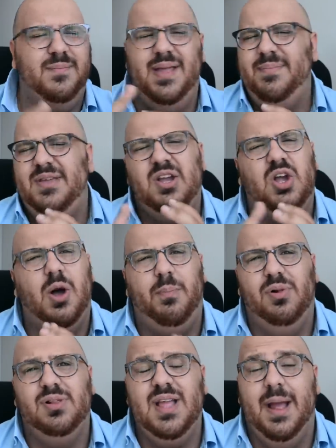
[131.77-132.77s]
maybe a
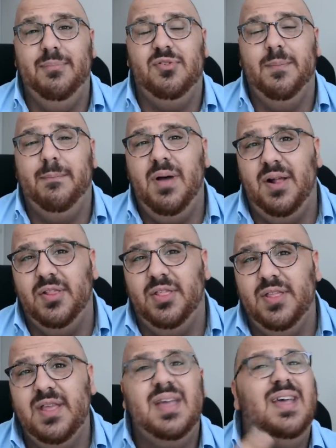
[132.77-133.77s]
couple times a month.